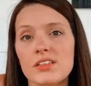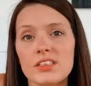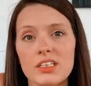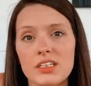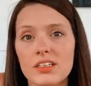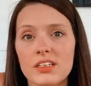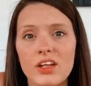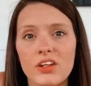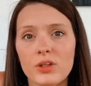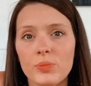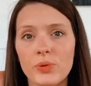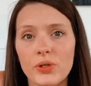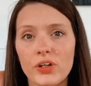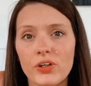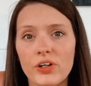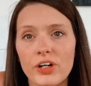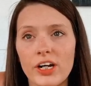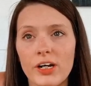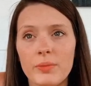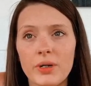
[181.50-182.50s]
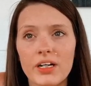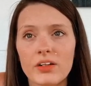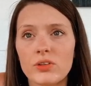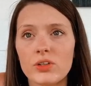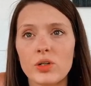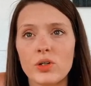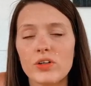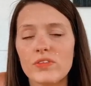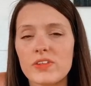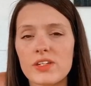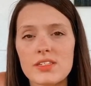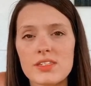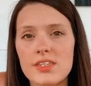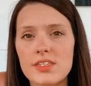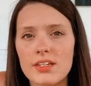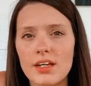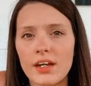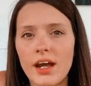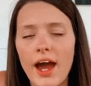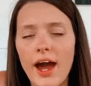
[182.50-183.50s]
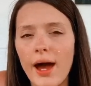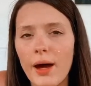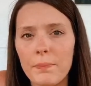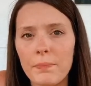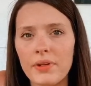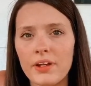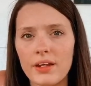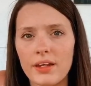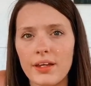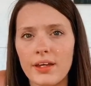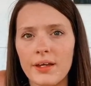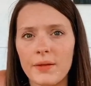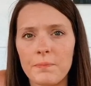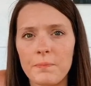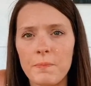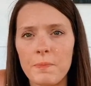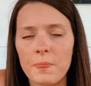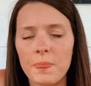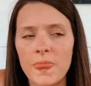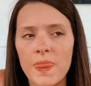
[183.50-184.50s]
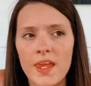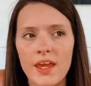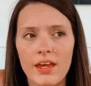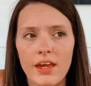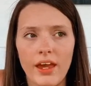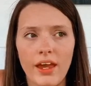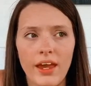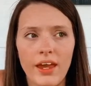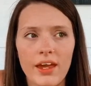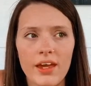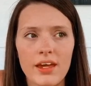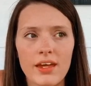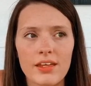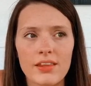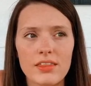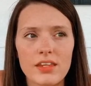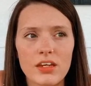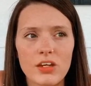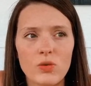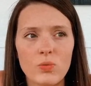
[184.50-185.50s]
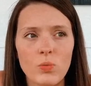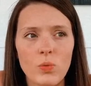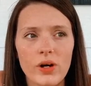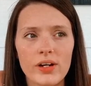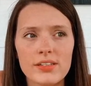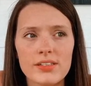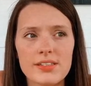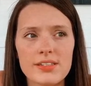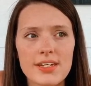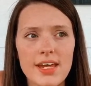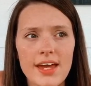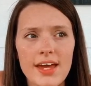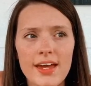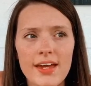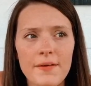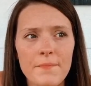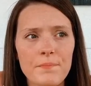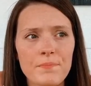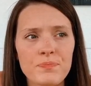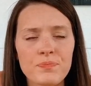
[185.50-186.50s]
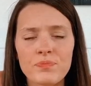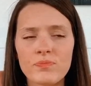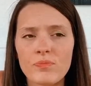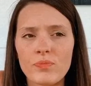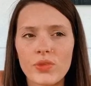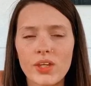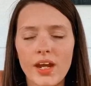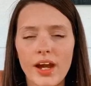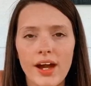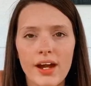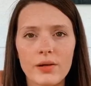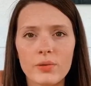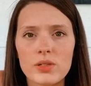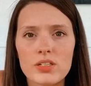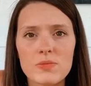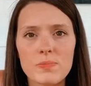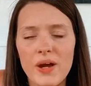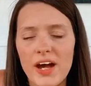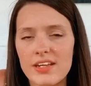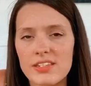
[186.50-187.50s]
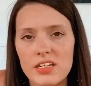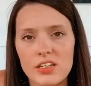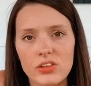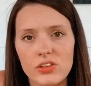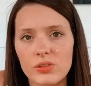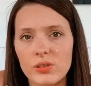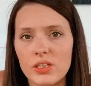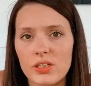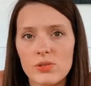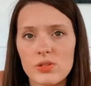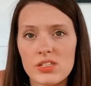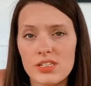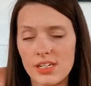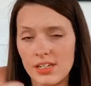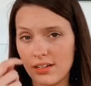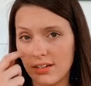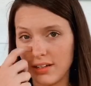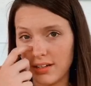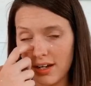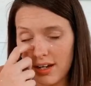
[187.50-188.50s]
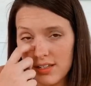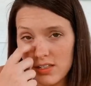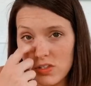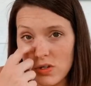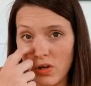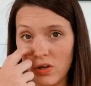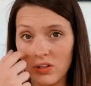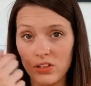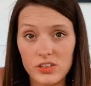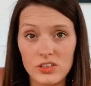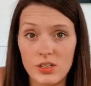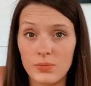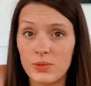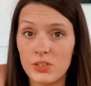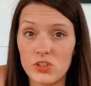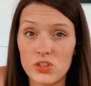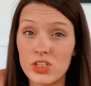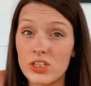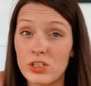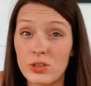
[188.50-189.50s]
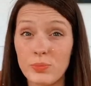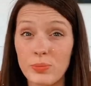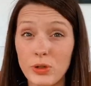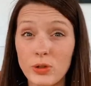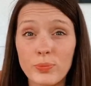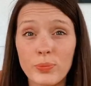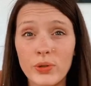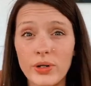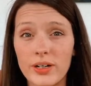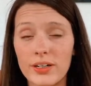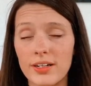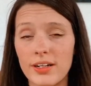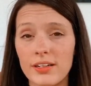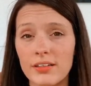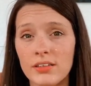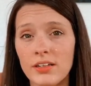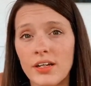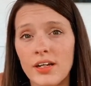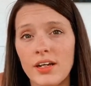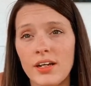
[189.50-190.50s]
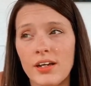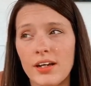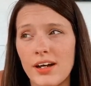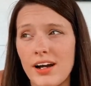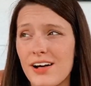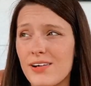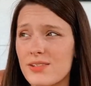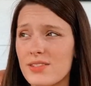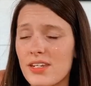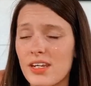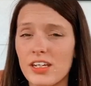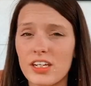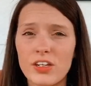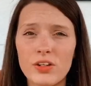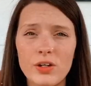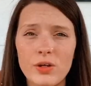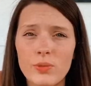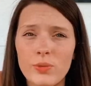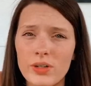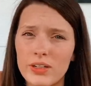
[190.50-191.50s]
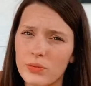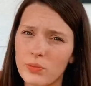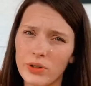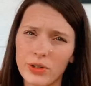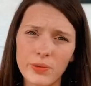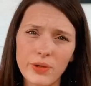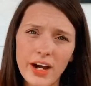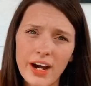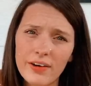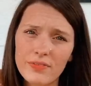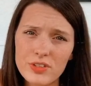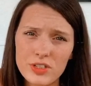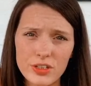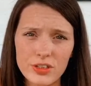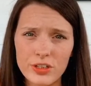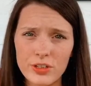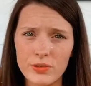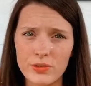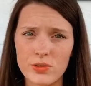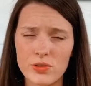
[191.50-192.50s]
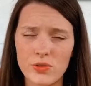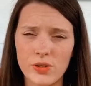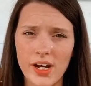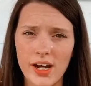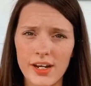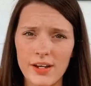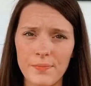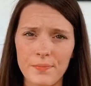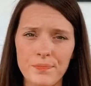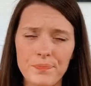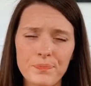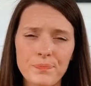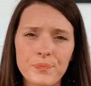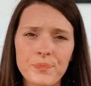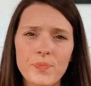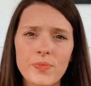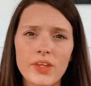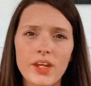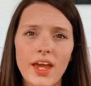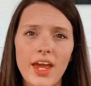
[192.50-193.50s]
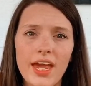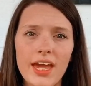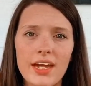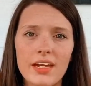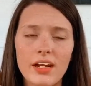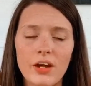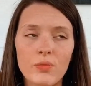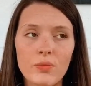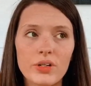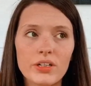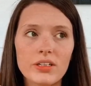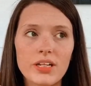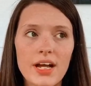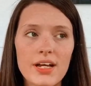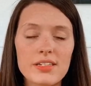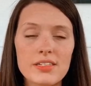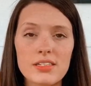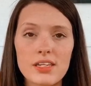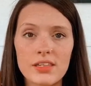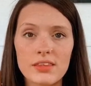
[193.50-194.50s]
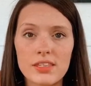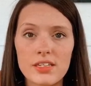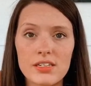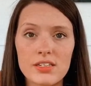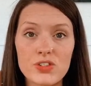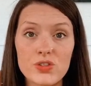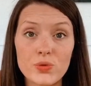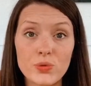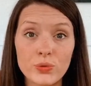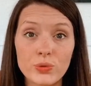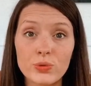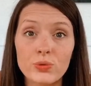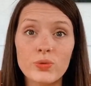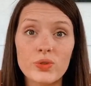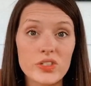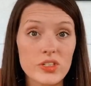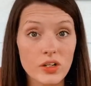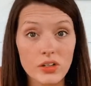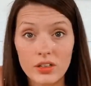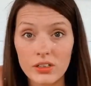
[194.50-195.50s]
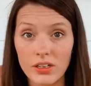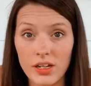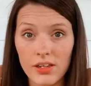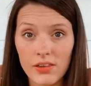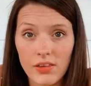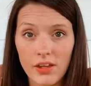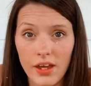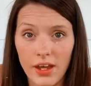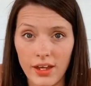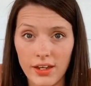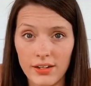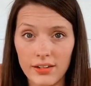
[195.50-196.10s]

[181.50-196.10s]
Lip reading: another program. I don't know if this is going to happen again. And then one day I was passing through Houston and I saw the WGU billboard, and I was like, you know what do I have to lose, right? And I realized that this school was all online.